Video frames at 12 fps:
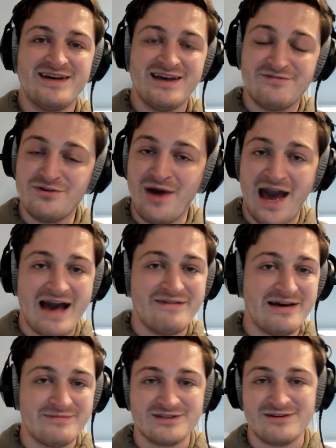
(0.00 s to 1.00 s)
If you have
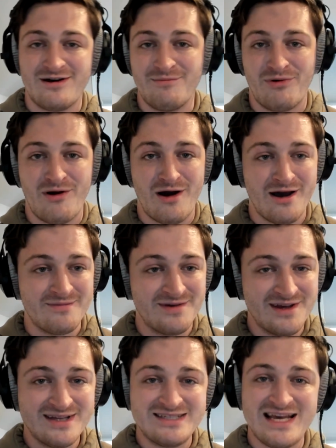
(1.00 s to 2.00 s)
Amazon Prime,
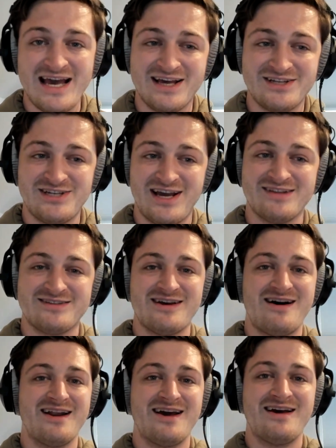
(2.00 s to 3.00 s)
take a chance
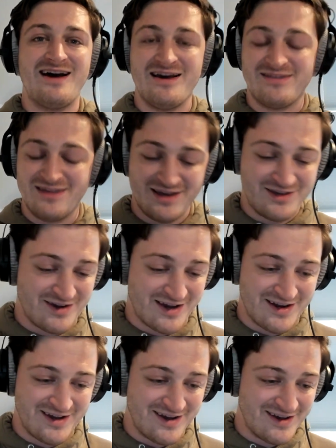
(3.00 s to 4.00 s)
on it. I think you're
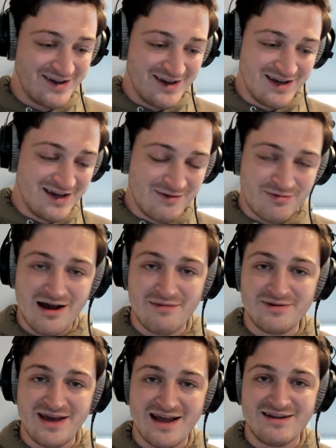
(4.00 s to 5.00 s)
going to
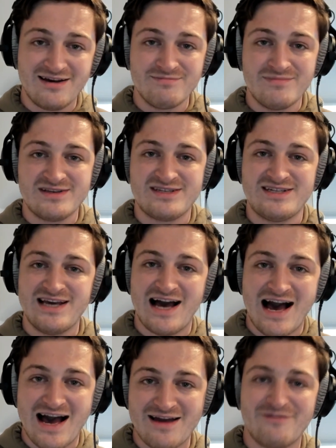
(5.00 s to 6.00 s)
probably end up
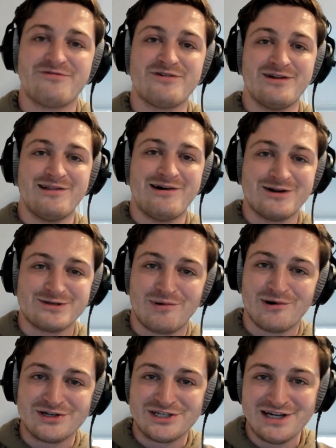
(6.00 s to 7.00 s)
misty-eyed for a large
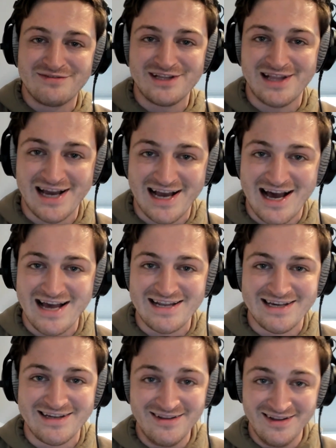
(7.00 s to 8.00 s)
portion of it like I
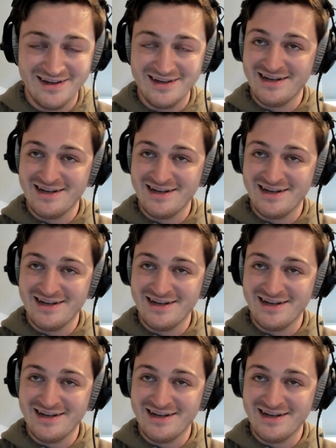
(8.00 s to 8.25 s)
did.